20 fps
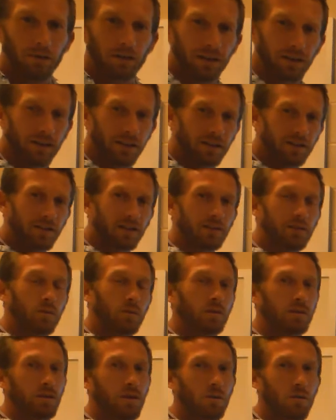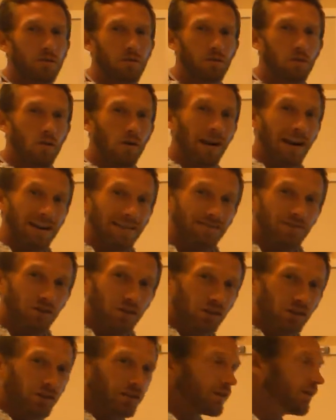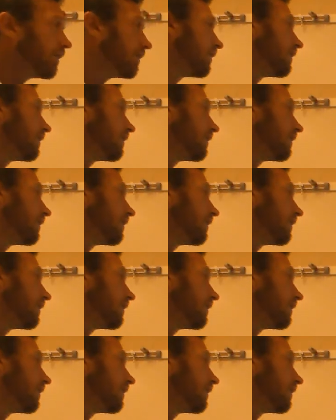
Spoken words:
Look at this. This one's going forever.